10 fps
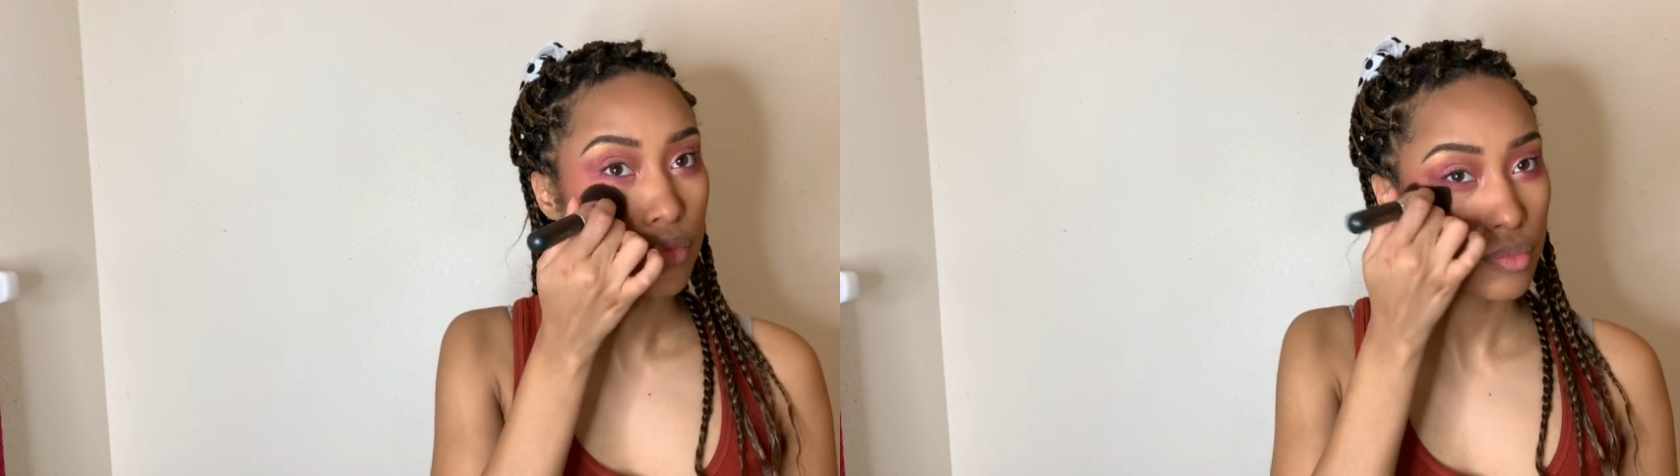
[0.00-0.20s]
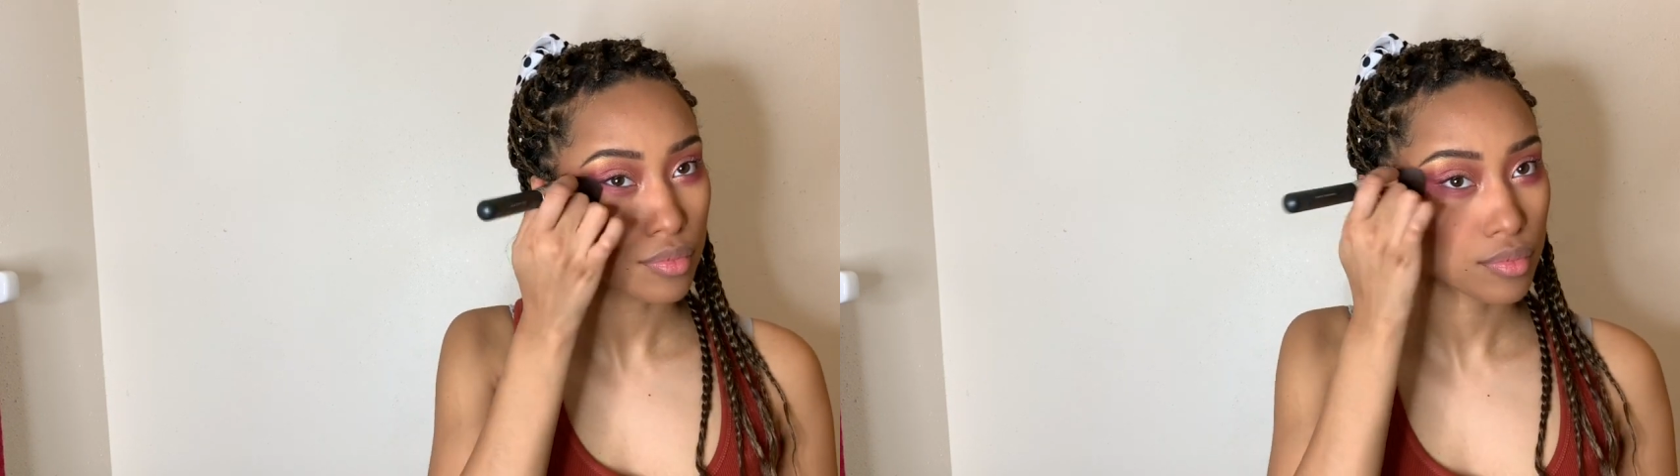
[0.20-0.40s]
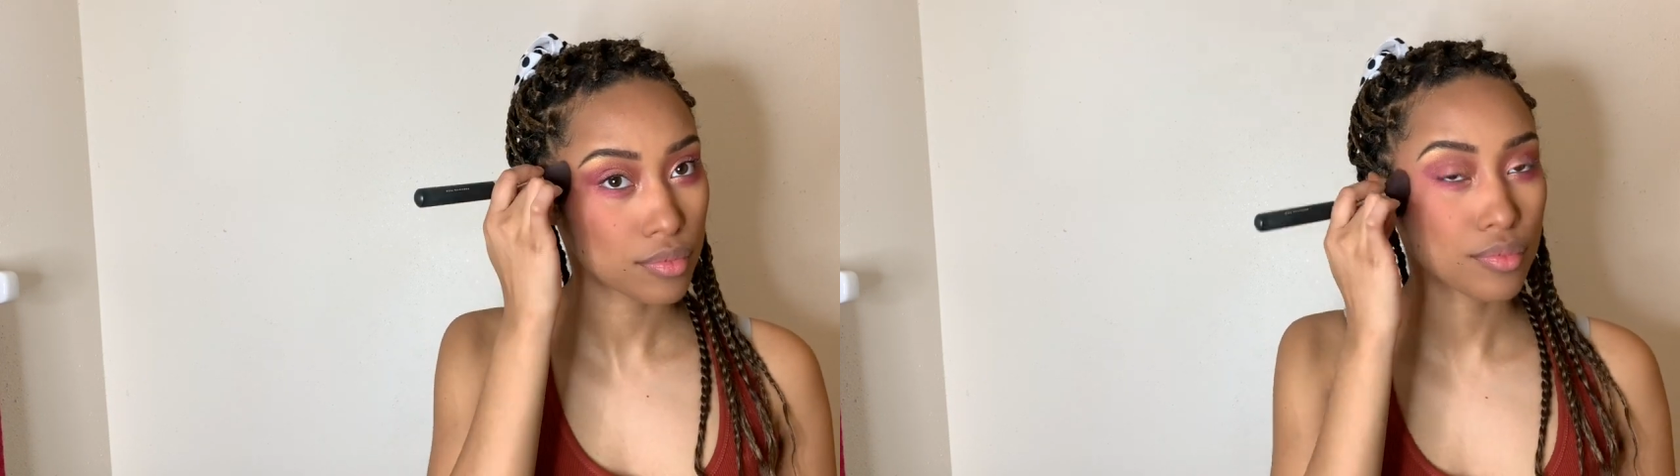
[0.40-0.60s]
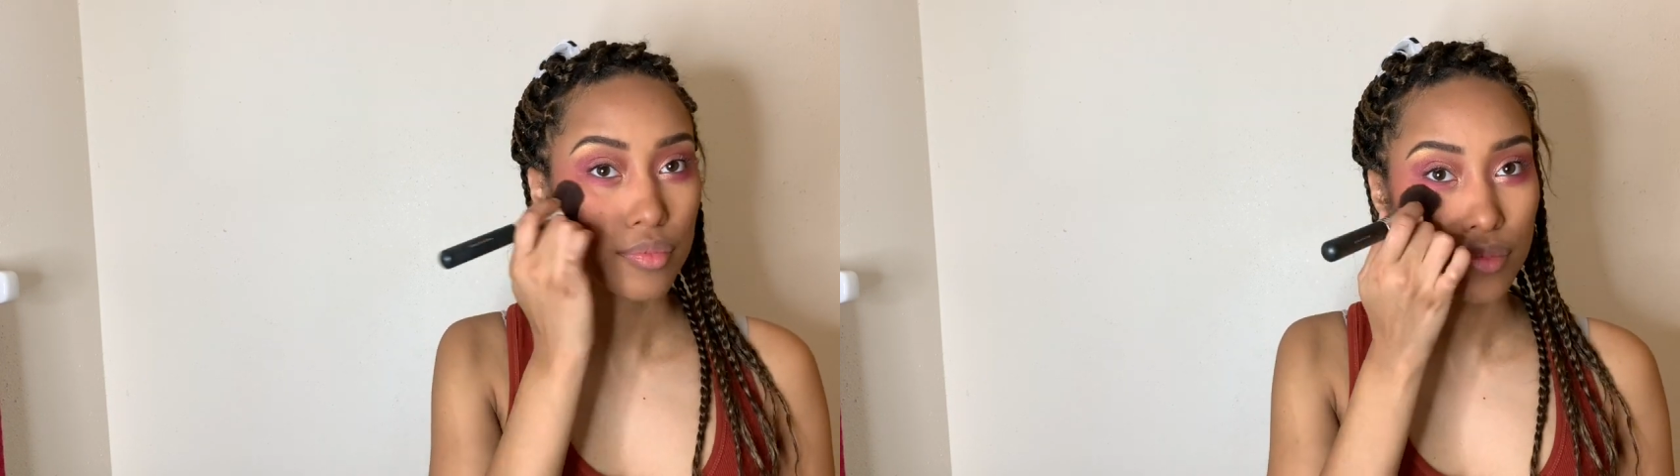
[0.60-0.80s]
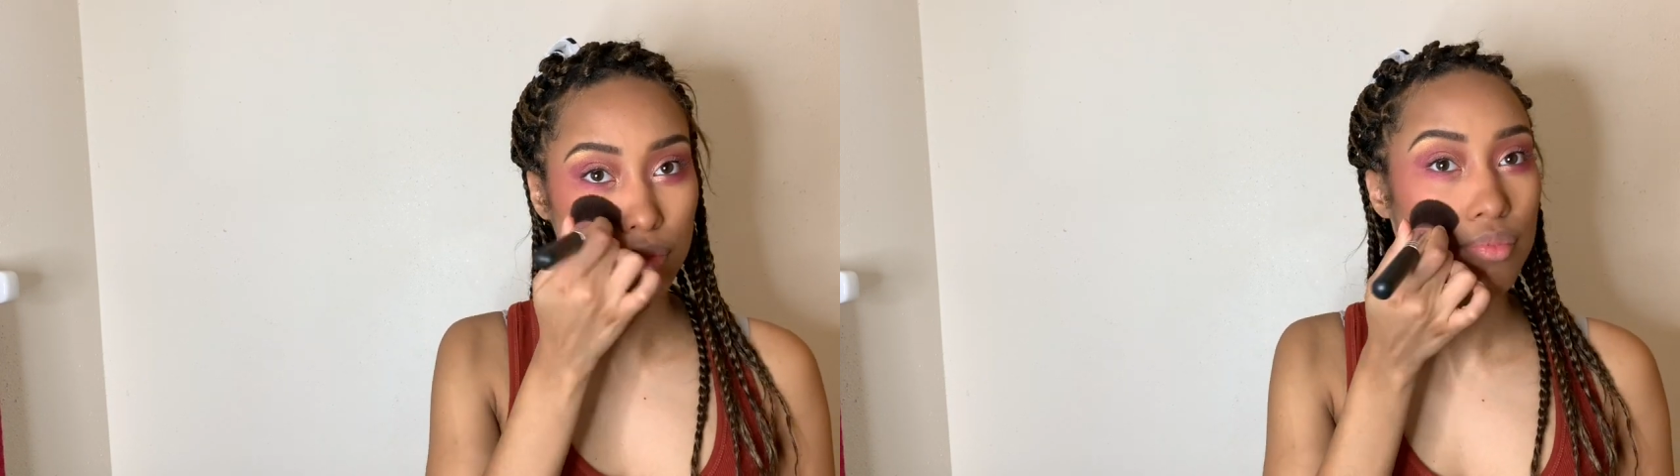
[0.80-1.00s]
not like an
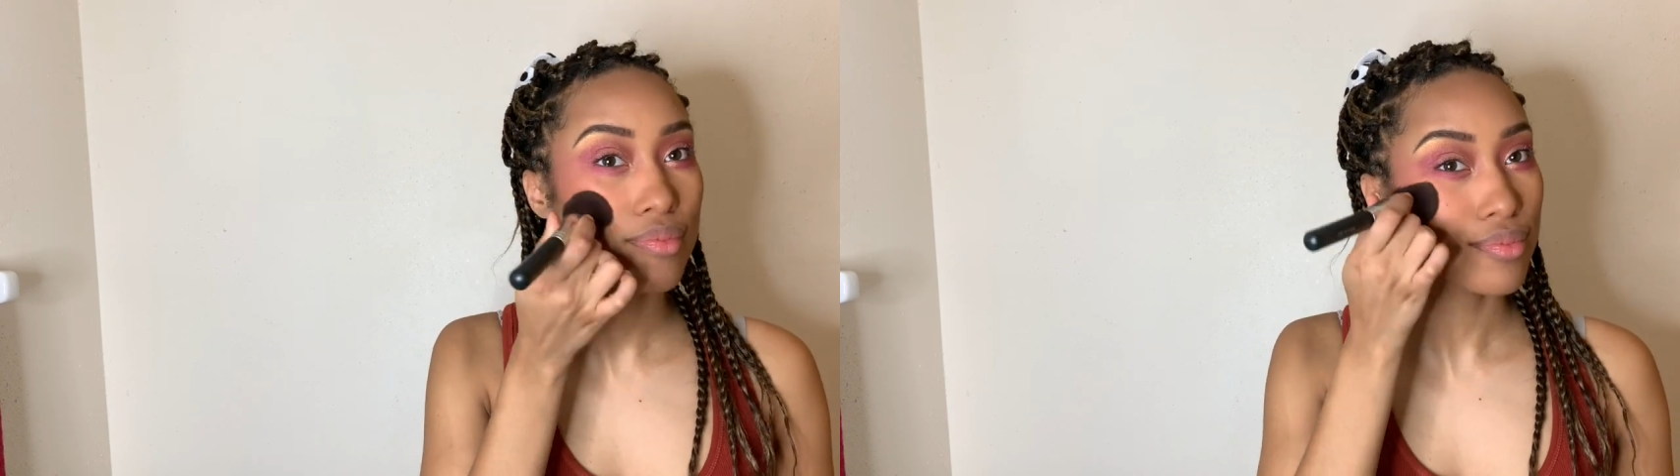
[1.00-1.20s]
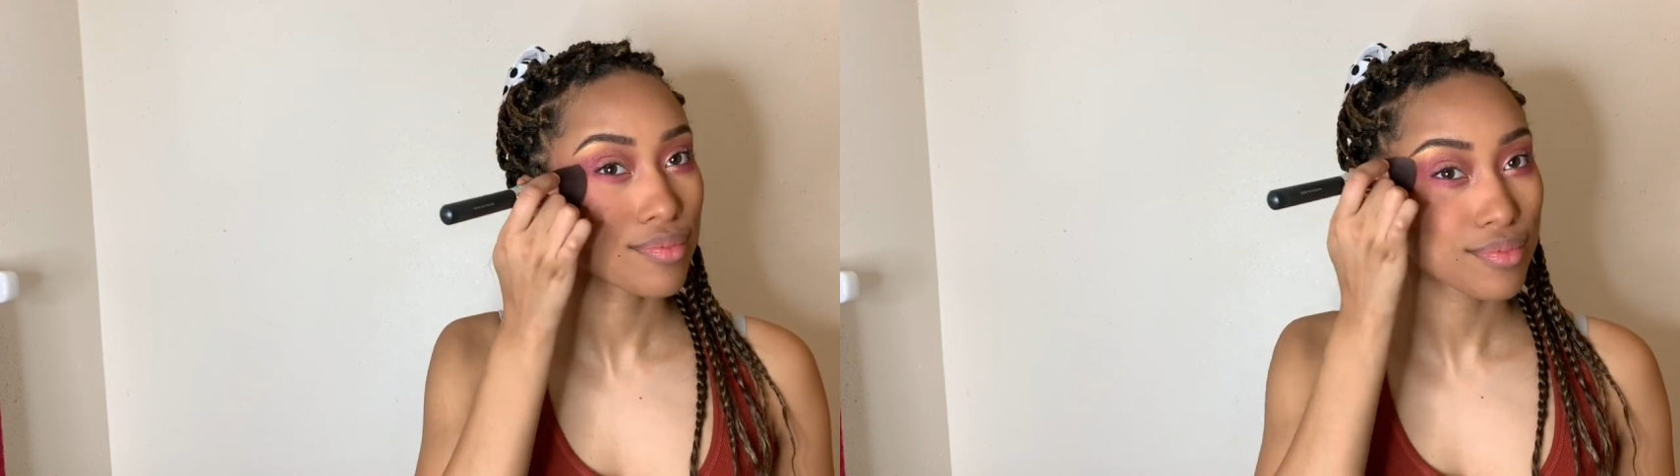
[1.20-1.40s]
everyday